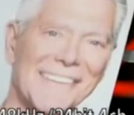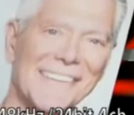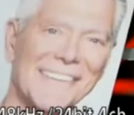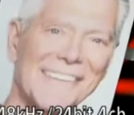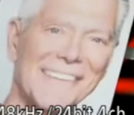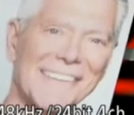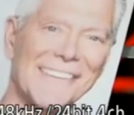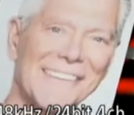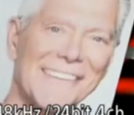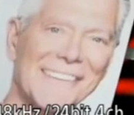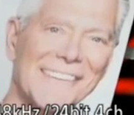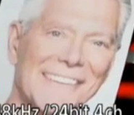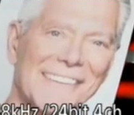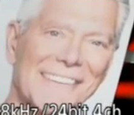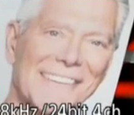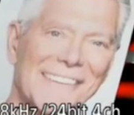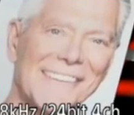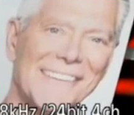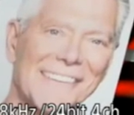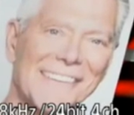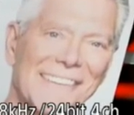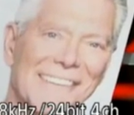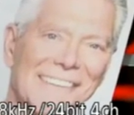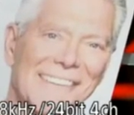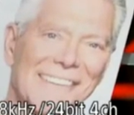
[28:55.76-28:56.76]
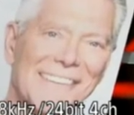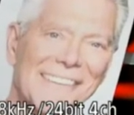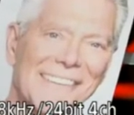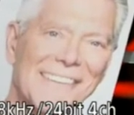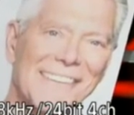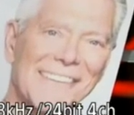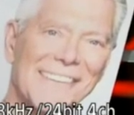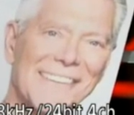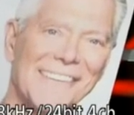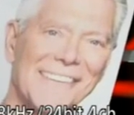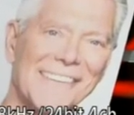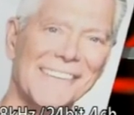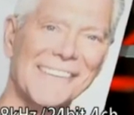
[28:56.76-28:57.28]
is really
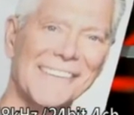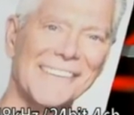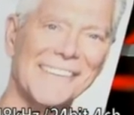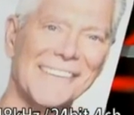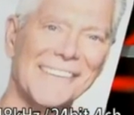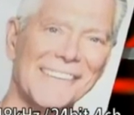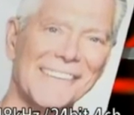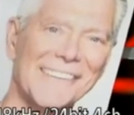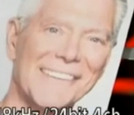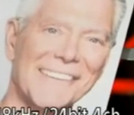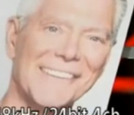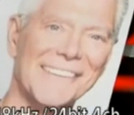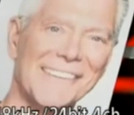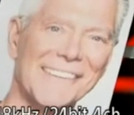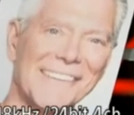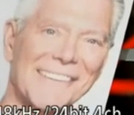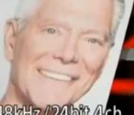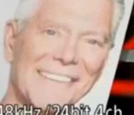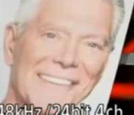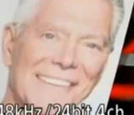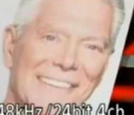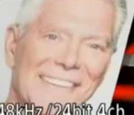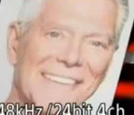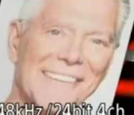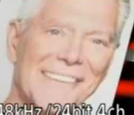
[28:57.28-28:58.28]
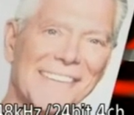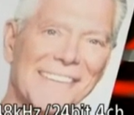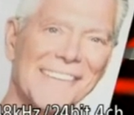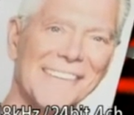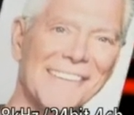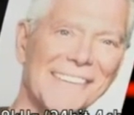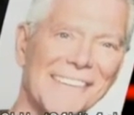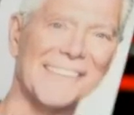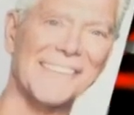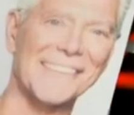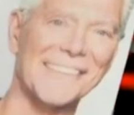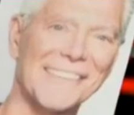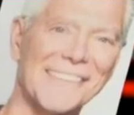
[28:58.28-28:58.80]
wobbly because I'm
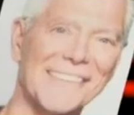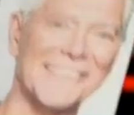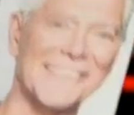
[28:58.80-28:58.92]
handheld.